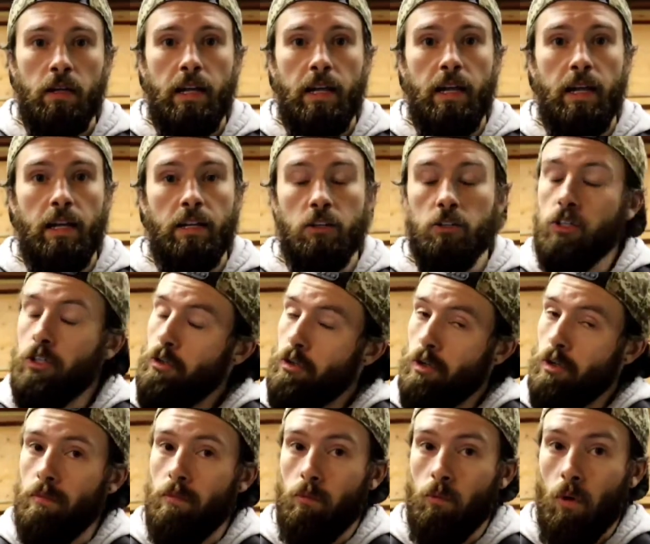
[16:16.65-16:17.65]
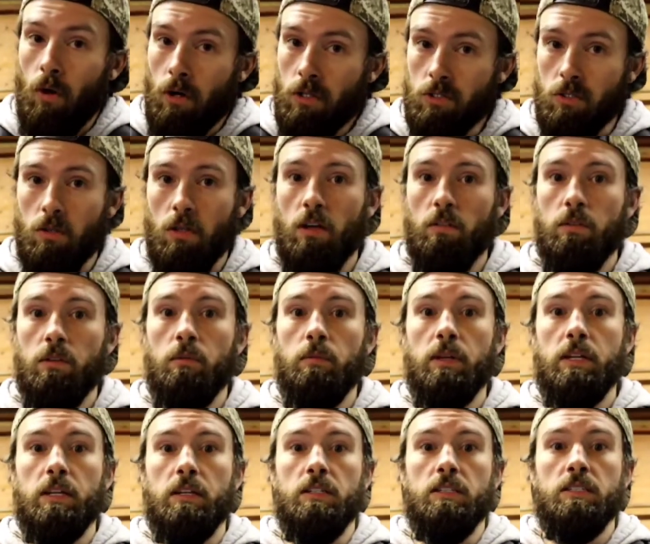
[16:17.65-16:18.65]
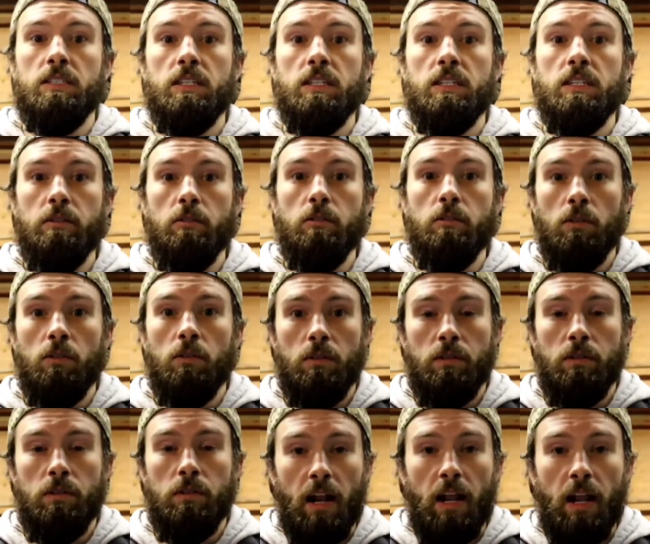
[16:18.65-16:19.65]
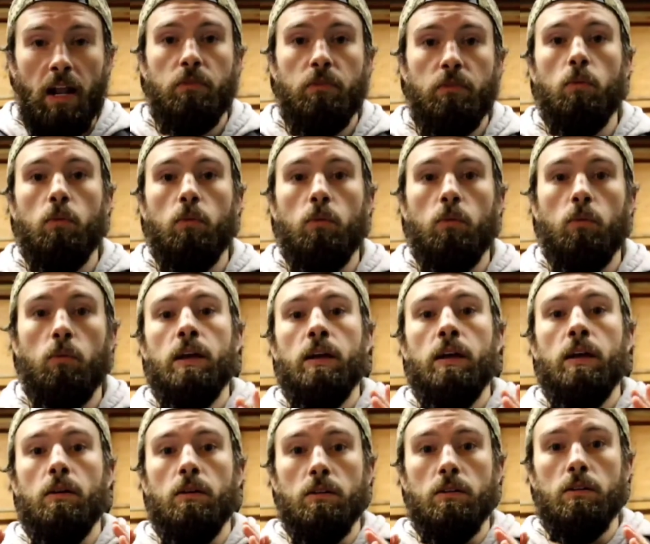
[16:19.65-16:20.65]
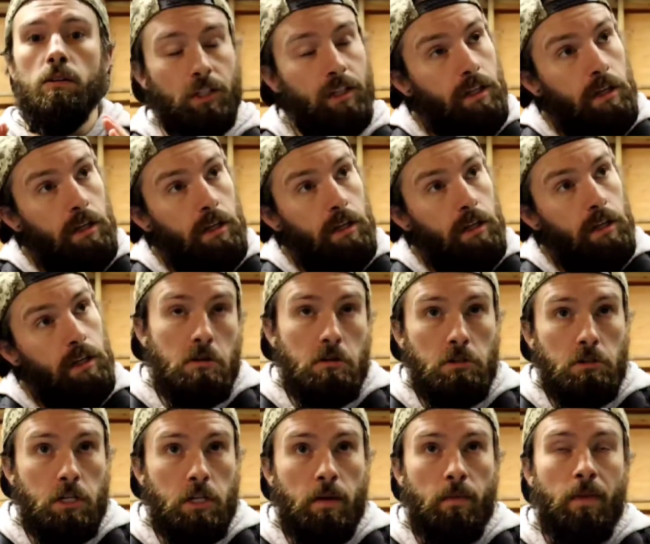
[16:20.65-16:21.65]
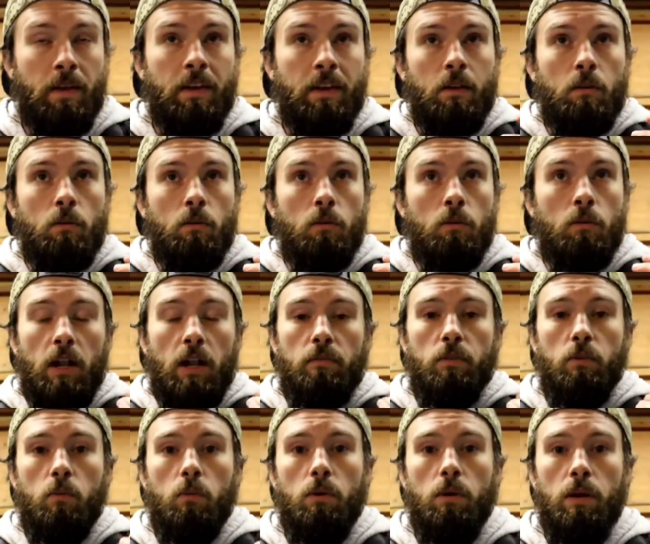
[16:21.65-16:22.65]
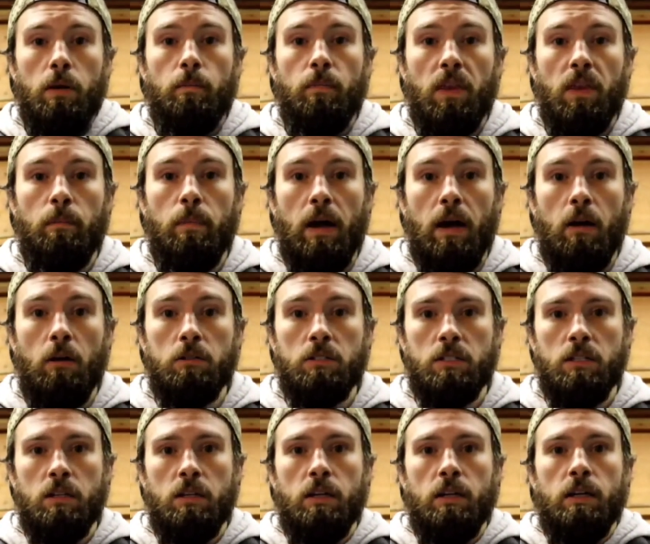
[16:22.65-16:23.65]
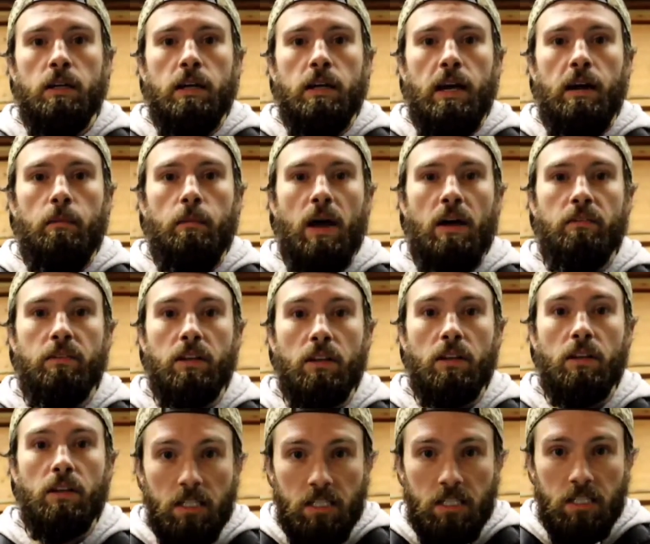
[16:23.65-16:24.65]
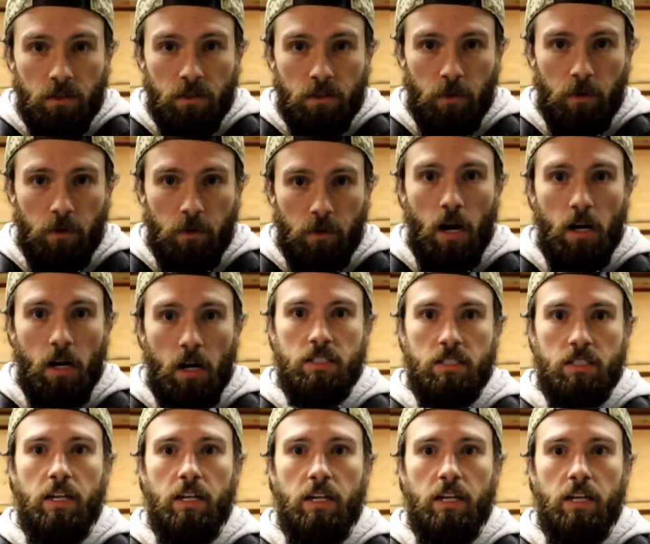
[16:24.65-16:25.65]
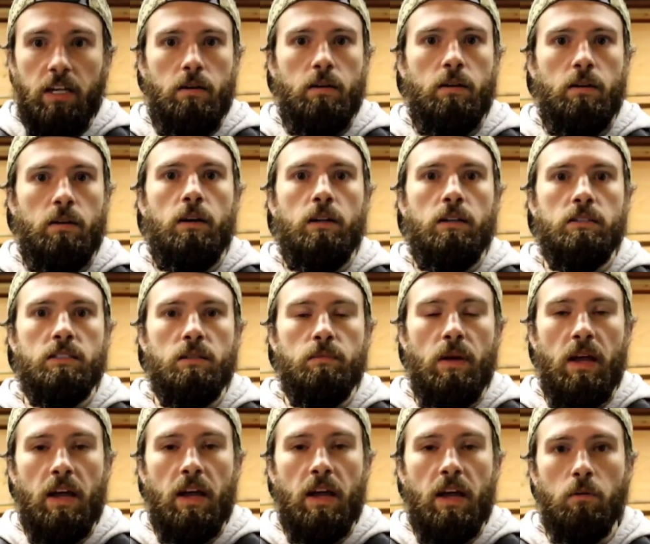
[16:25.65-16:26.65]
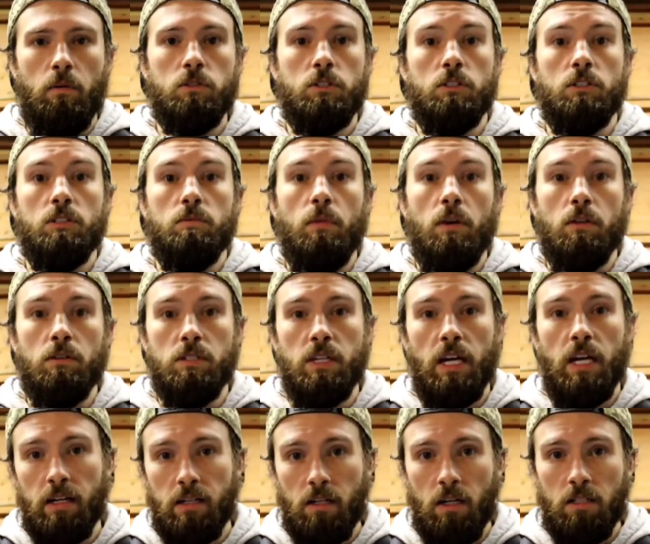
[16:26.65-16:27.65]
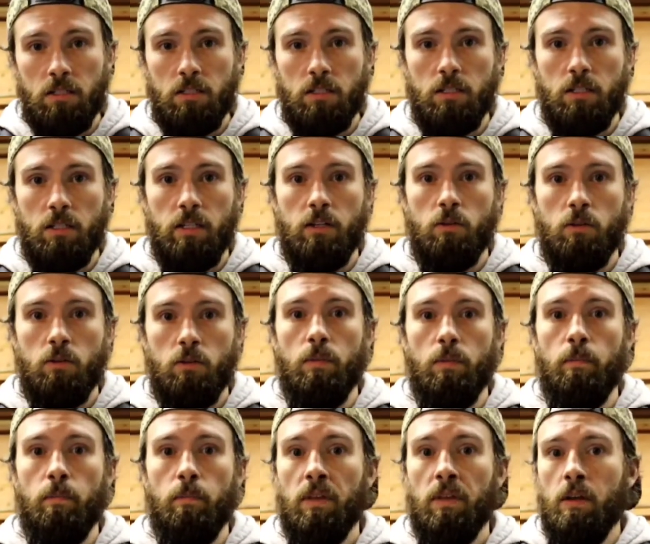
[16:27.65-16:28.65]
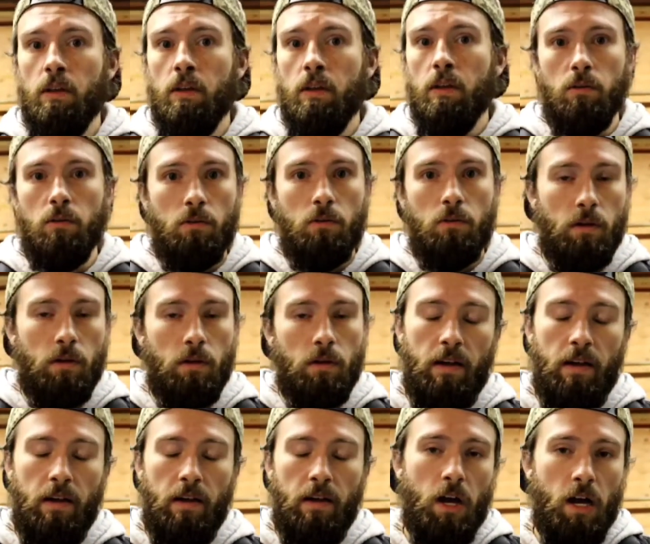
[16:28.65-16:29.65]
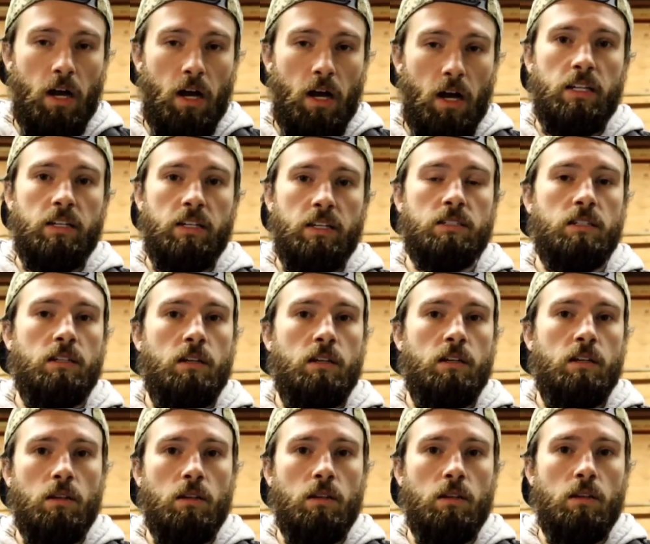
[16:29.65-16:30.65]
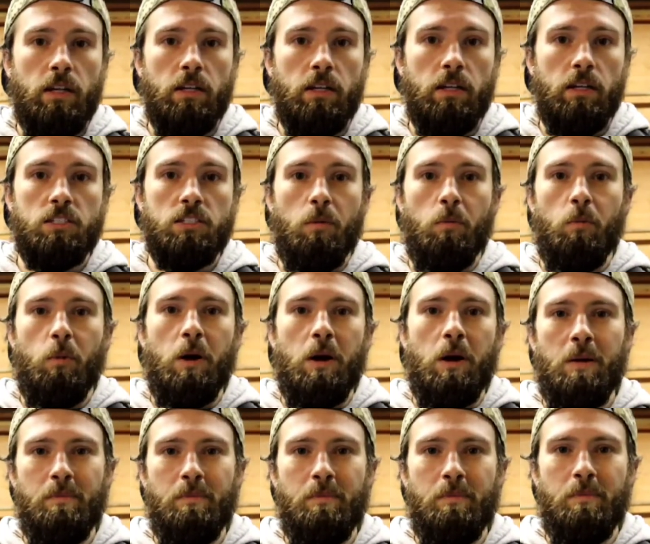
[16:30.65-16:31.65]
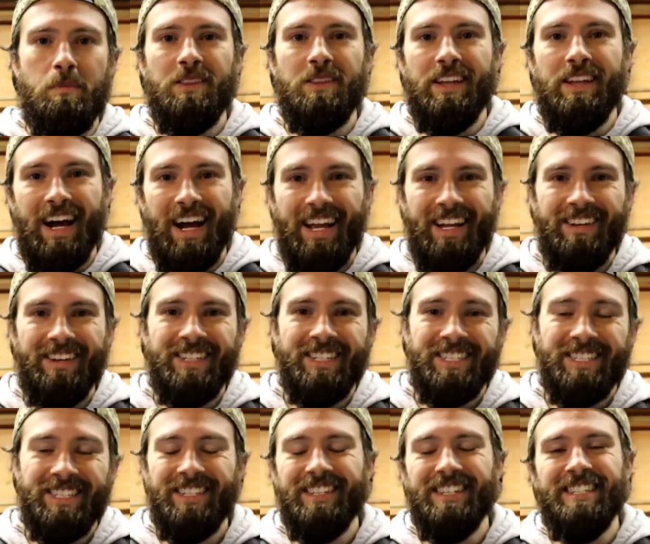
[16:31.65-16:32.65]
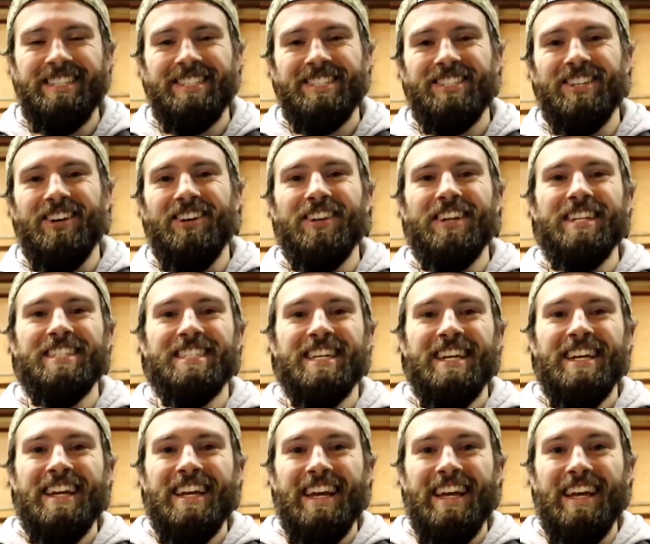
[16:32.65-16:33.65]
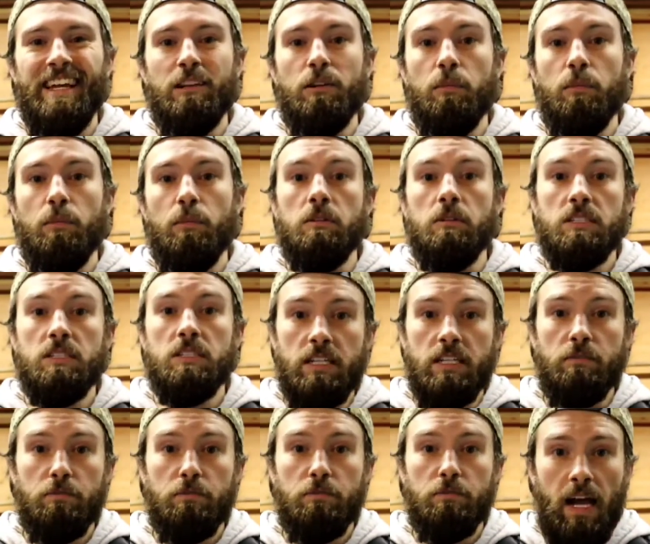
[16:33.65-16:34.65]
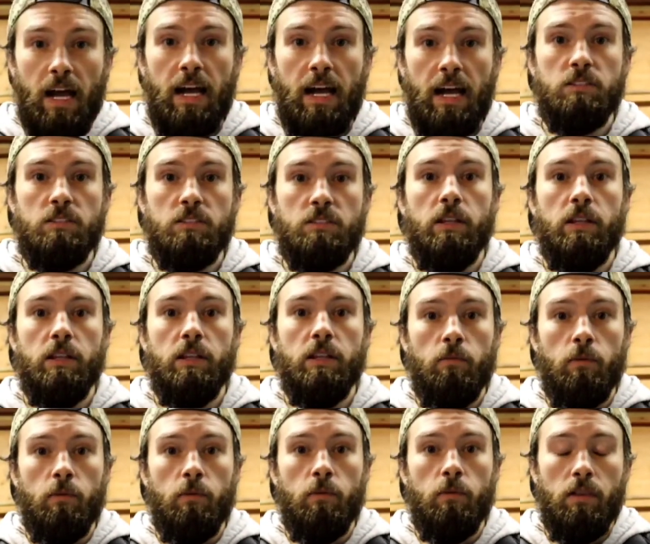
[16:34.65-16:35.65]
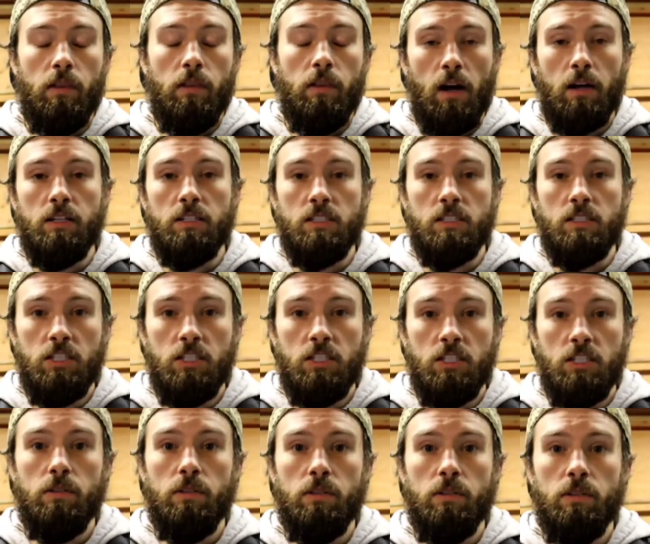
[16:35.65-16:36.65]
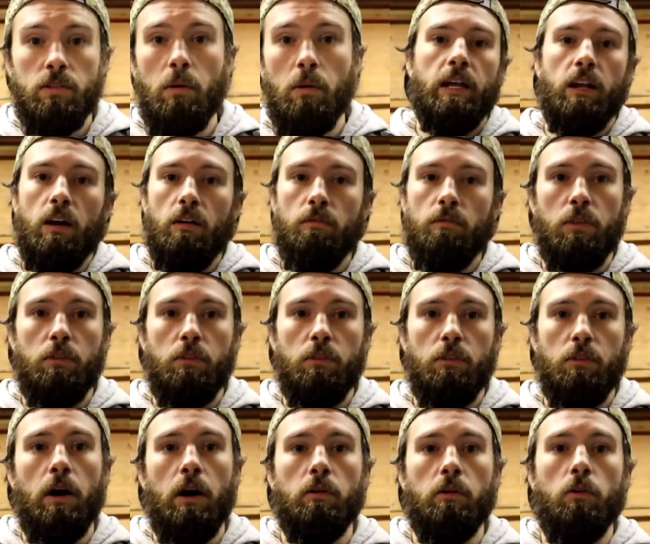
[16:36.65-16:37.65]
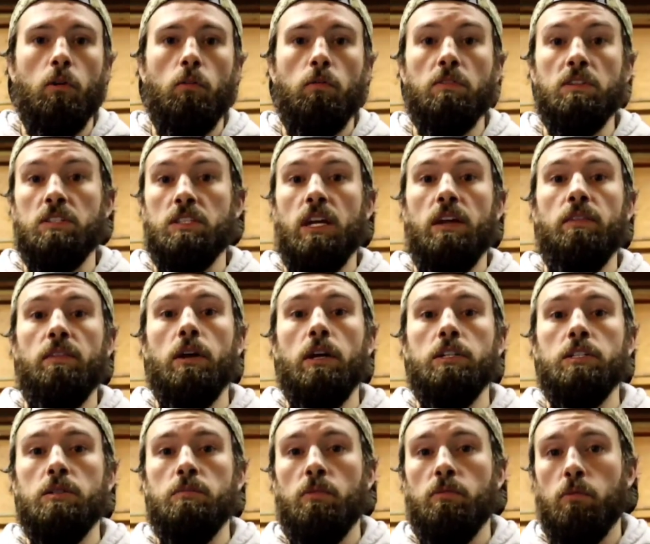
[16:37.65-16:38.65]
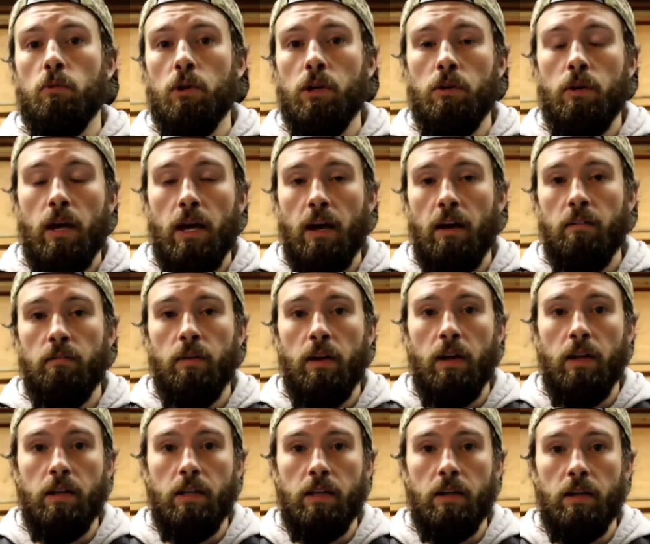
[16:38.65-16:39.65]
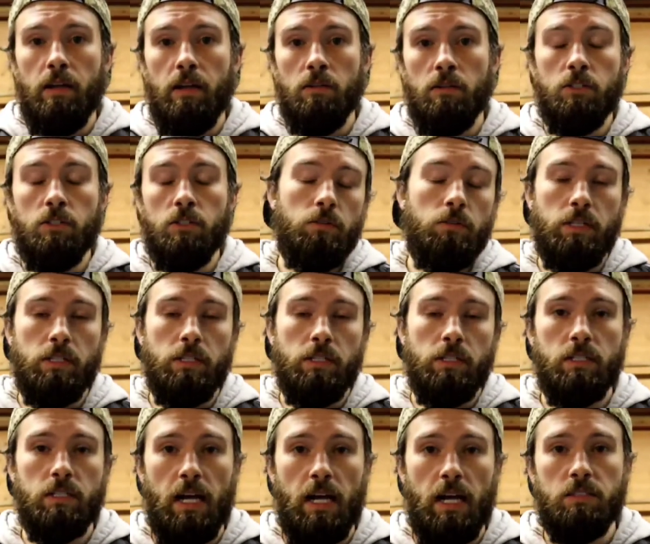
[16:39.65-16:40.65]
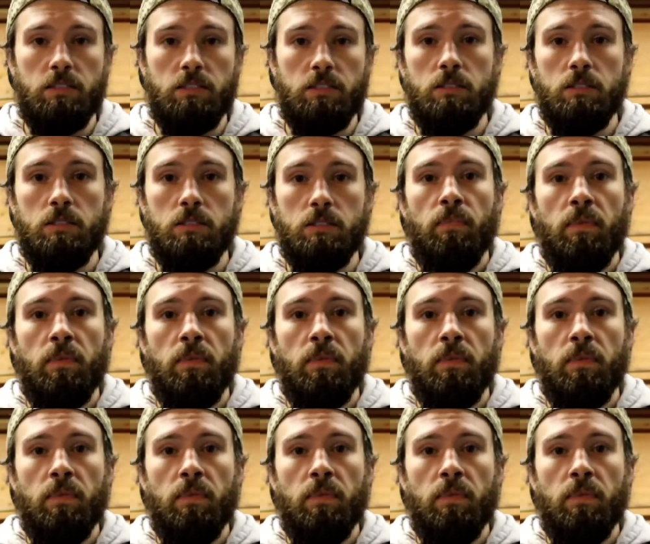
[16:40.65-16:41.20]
And your tuner will also love you because he'll not have to worry, or he or she will not have to worry about having to listen for knocks on some headphones or some other diagnostic equipment. You'll have your Knocksense located somewhere better than I initially installed it, and you'll be able to see it flash when knock is an issue, and they'll then get off the throttle and hopefully save your engine before you have any other tuning disasters.